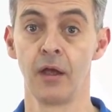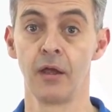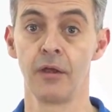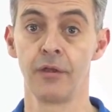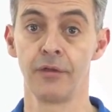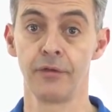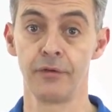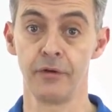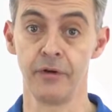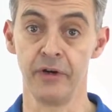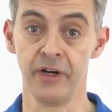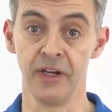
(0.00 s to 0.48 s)

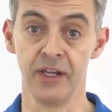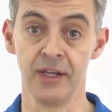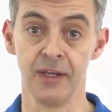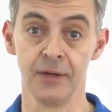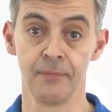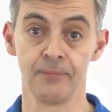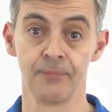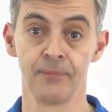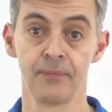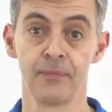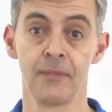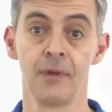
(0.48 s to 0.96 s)
Three,
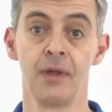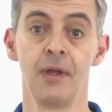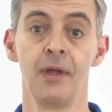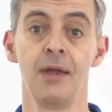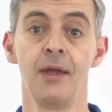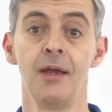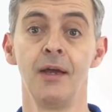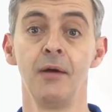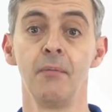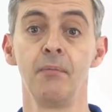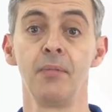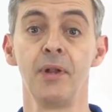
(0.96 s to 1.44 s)

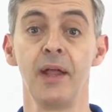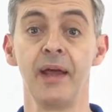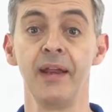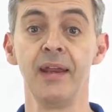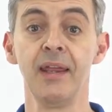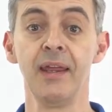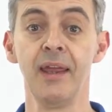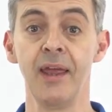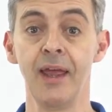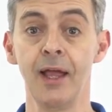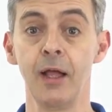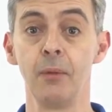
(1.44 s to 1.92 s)

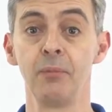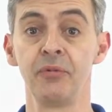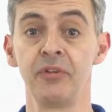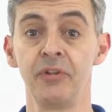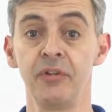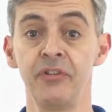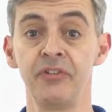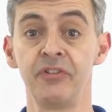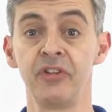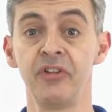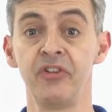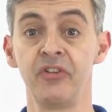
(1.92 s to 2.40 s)
planning helps
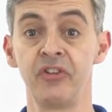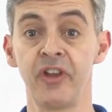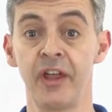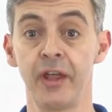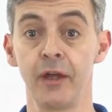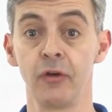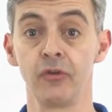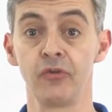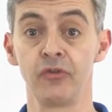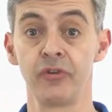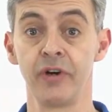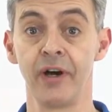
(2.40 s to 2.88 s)
us to
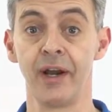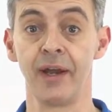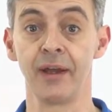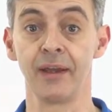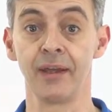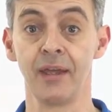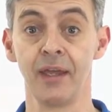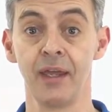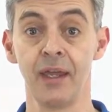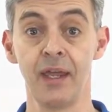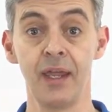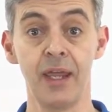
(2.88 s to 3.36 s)
stay on
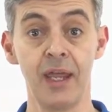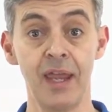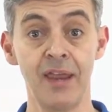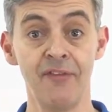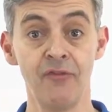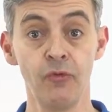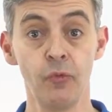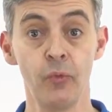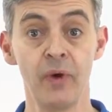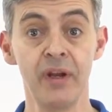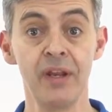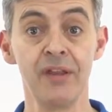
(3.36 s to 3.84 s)
track,
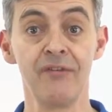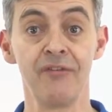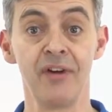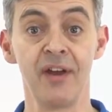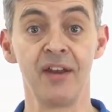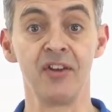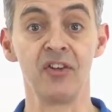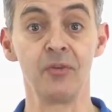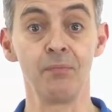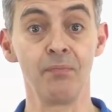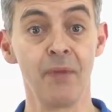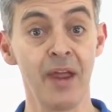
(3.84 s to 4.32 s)
even when
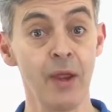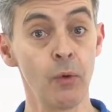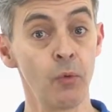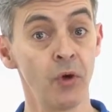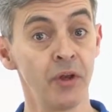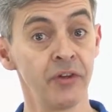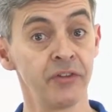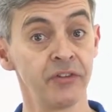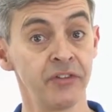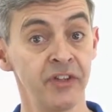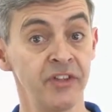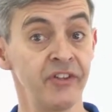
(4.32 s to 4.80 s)
events may
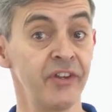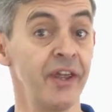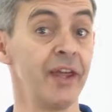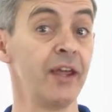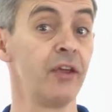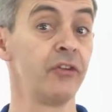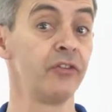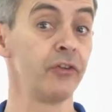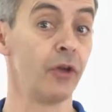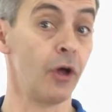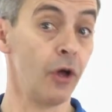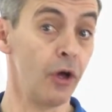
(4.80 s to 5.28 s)
want to
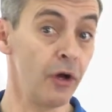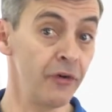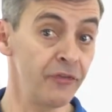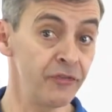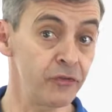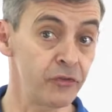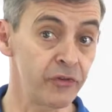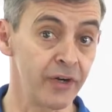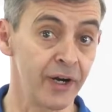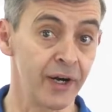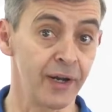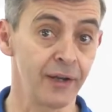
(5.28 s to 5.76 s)
take us
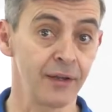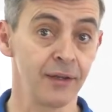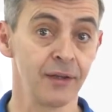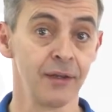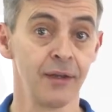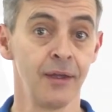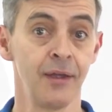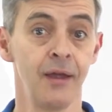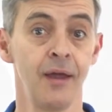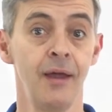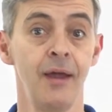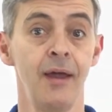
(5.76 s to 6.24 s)
off track.
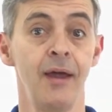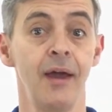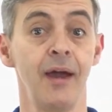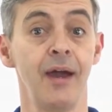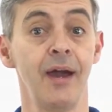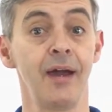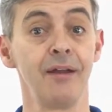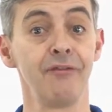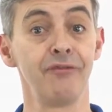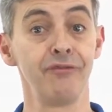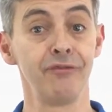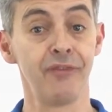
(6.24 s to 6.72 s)

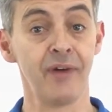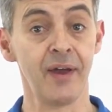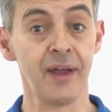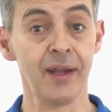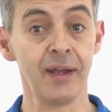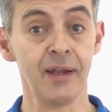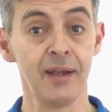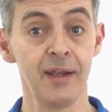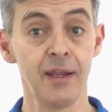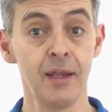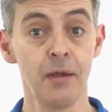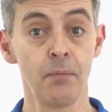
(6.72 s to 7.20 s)
And
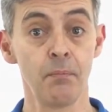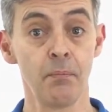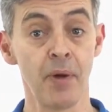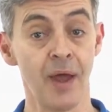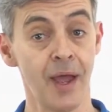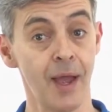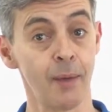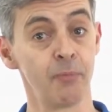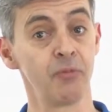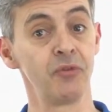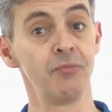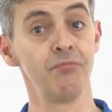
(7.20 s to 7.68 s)
finally,
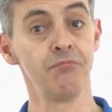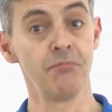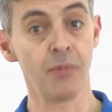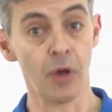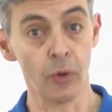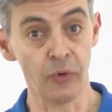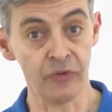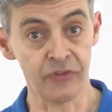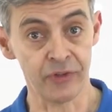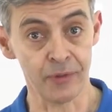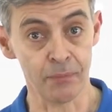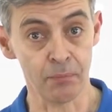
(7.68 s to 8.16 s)
perhaps
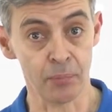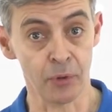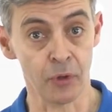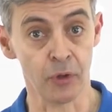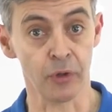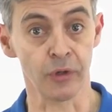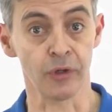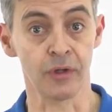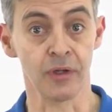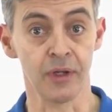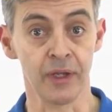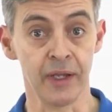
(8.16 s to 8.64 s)
most
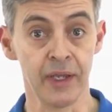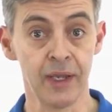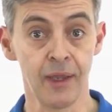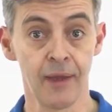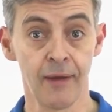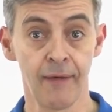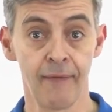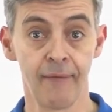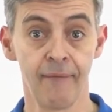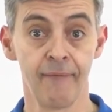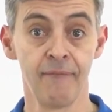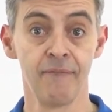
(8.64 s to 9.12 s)

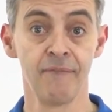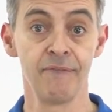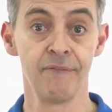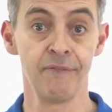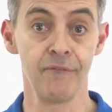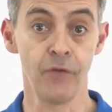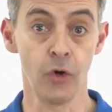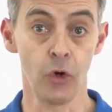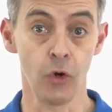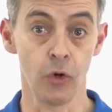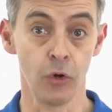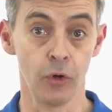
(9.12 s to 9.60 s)
importantly,
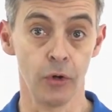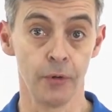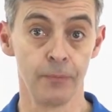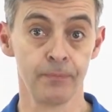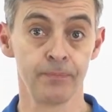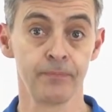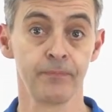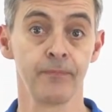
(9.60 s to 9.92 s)
four,